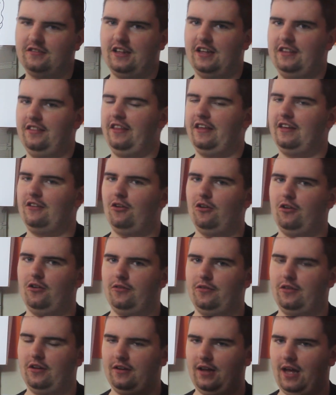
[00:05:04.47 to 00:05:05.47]
saying like,
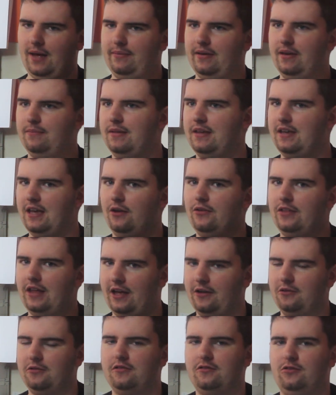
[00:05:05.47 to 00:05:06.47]
oh, they're happy to be out of the
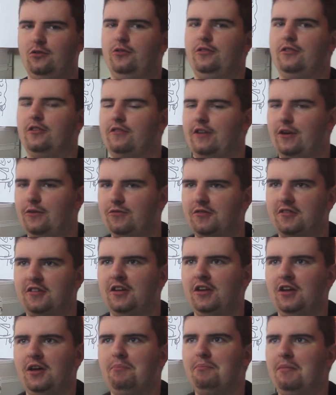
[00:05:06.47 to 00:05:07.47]
house doing their rounds,
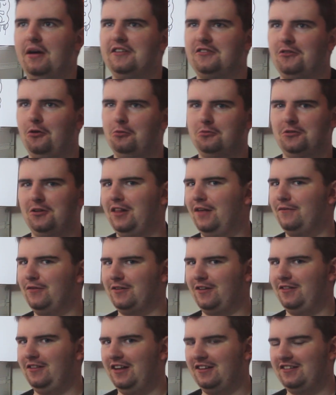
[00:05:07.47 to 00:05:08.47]
but it's all
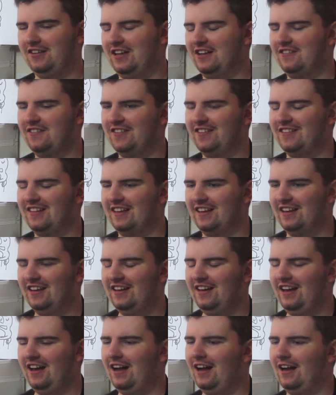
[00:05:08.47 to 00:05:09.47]
delivered in this like really,
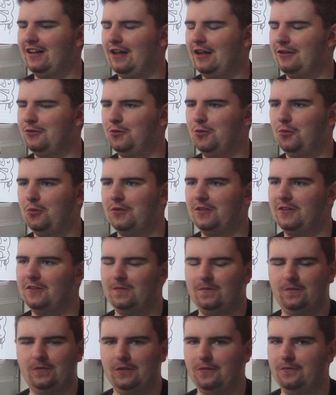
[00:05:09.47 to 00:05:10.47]
I don't know what
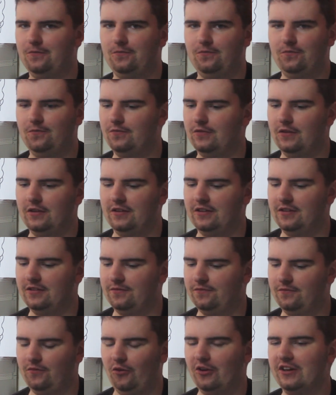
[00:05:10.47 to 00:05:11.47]

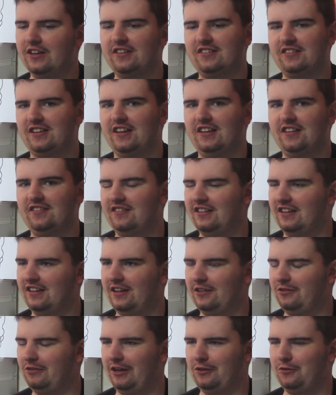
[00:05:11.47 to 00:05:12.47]
the voice is, like
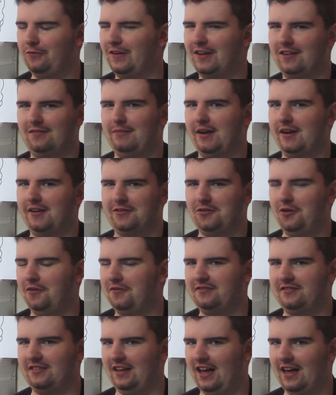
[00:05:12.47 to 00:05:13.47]
I don't think it's
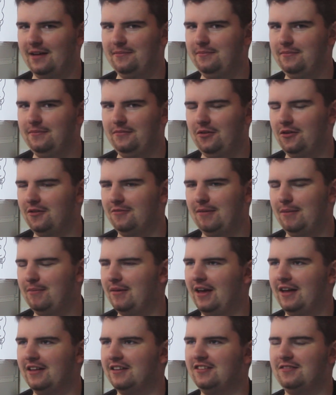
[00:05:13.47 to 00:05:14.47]
Microsoft Sam, or
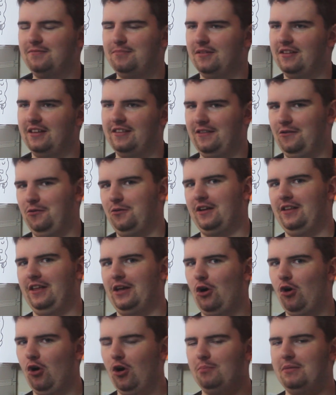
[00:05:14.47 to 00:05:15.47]
maybe it is, but like the whole kind
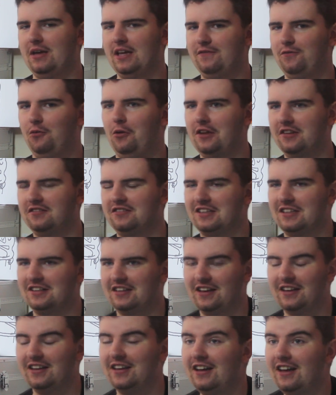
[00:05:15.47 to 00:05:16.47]
of like automated voice saying
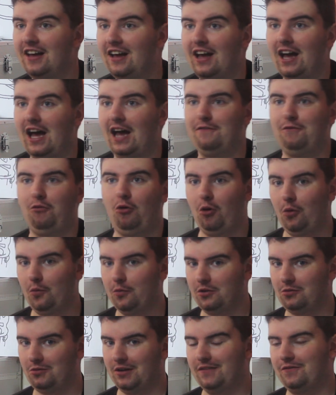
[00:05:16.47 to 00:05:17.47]
that, I thought it
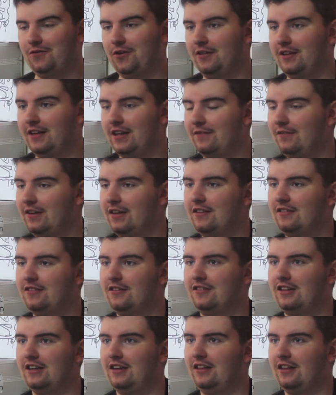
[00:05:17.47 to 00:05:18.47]
was quite funny, and I think
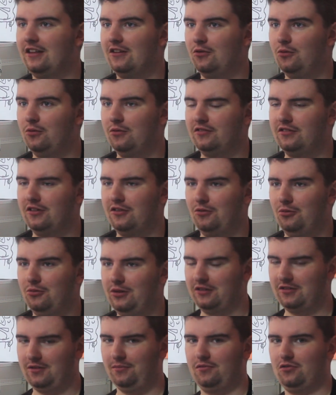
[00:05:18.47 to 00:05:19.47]
just kind of like goes to show
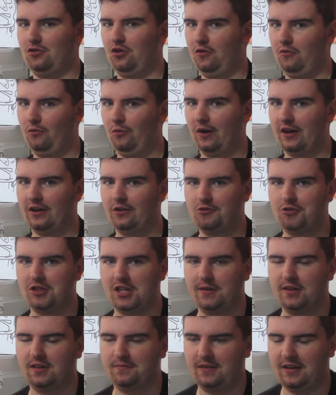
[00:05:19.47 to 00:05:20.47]
like some sort of wit on
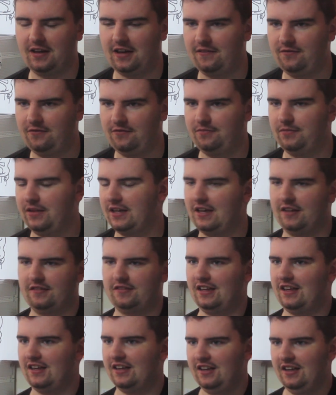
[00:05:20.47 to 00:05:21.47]
Jamie's behalf. Like I
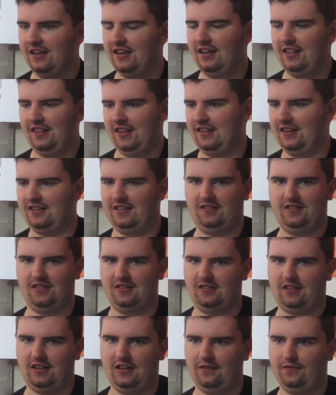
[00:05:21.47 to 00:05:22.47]
say, this is
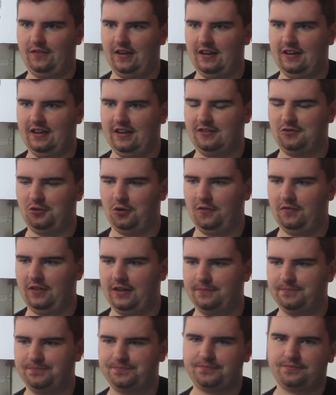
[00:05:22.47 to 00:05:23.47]
just a very sort of
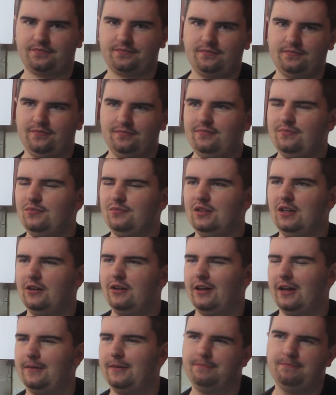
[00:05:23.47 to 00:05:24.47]
like
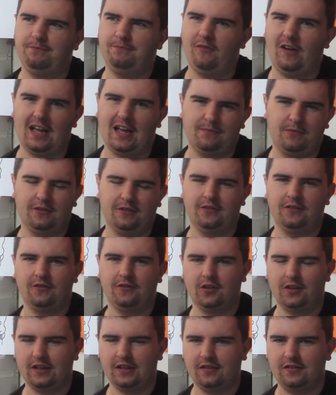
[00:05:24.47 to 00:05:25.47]
vibrant
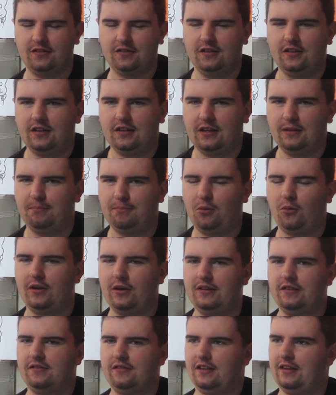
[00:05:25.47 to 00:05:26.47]
release at
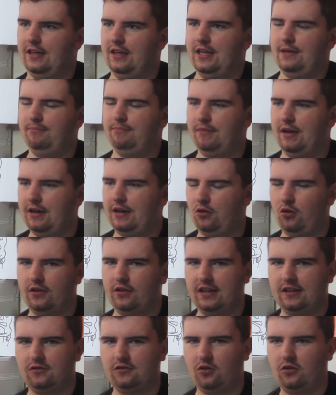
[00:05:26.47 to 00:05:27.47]
points, and a lot
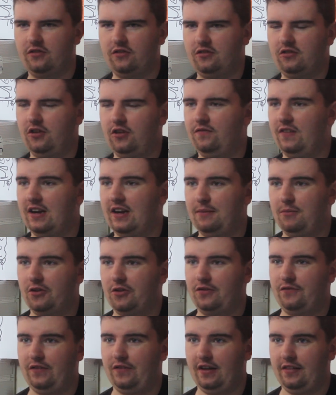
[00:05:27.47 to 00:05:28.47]
of these songs could very
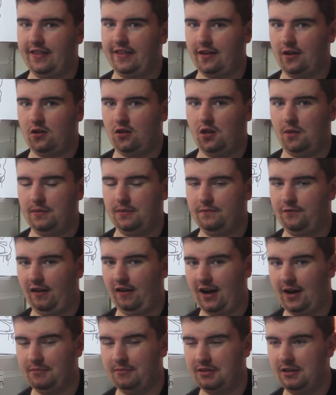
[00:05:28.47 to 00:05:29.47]
much fit like a club
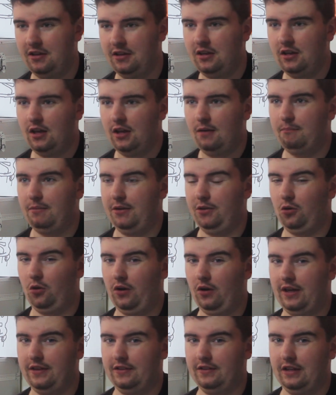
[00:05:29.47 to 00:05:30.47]
environment, but
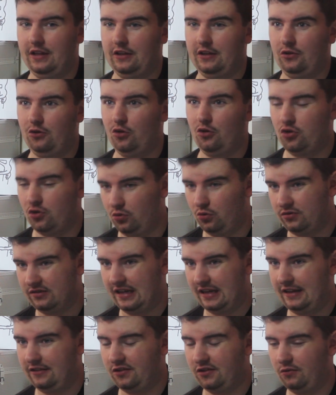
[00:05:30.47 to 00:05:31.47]
not in the usual
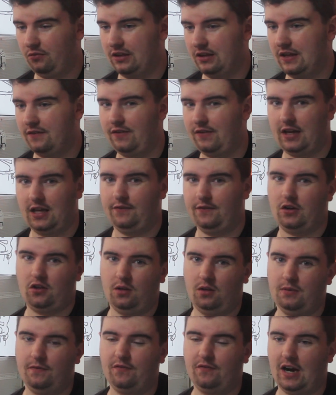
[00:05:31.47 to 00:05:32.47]
sense of when you think of a
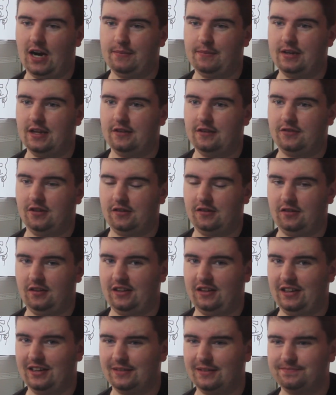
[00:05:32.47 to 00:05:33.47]
club environment, it's just
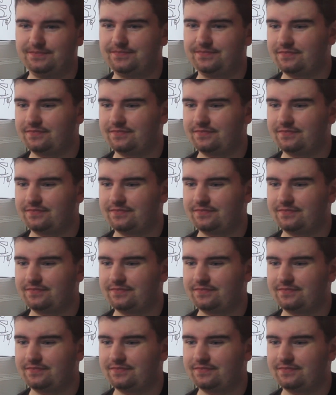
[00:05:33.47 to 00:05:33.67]
like